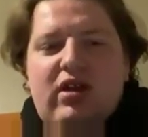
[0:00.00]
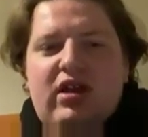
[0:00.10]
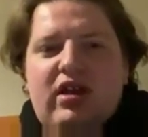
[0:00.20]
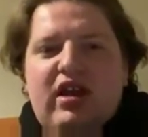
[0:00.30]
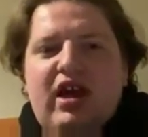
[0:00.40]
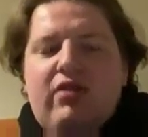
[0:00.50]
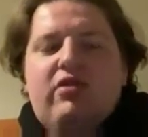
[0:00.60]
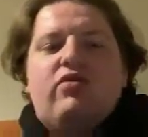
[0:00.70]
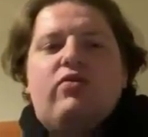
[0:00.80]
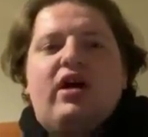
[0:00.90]
He
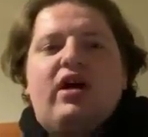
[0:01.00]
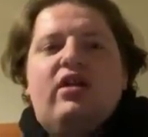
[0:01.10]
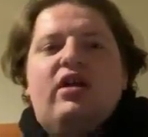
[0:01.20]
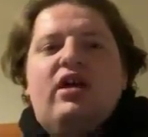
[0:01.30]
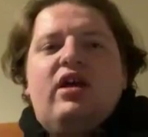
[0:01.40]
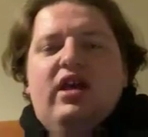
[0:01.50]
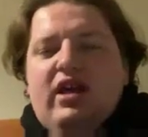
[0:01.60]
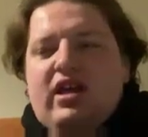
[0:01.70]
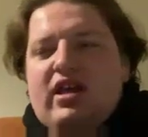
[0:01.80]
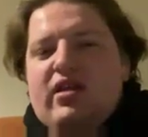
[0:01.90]
carries well.
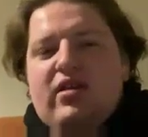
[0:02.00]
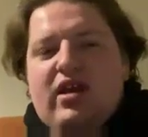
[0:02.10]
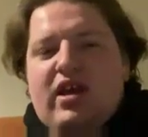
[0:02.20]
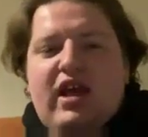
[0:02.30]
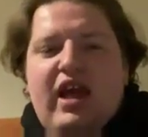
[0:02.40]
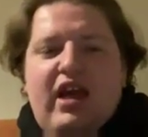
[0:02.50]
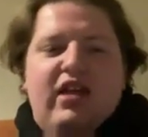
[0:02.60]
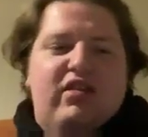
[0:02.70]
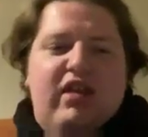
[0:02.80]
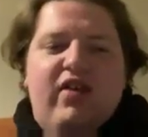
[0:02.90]
He
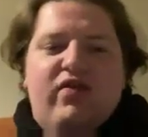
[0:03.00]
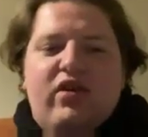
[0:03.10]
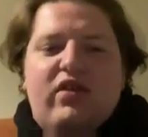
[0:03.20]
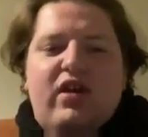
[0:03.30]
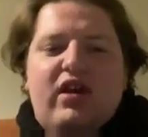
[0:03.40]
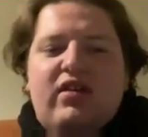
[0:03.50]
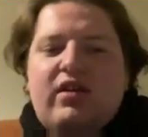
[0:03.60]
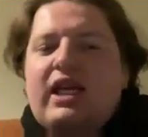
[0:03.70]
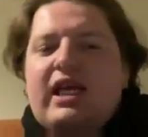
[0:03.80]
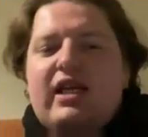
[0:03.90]
hits everything. He's
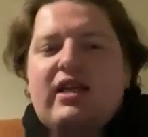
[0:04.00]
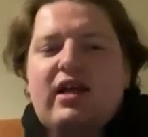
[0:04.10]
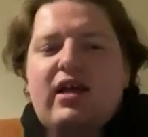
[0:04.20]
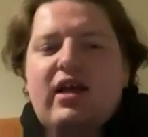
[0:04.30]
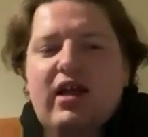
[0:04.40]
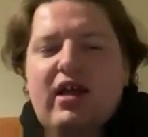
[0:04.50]
a leader.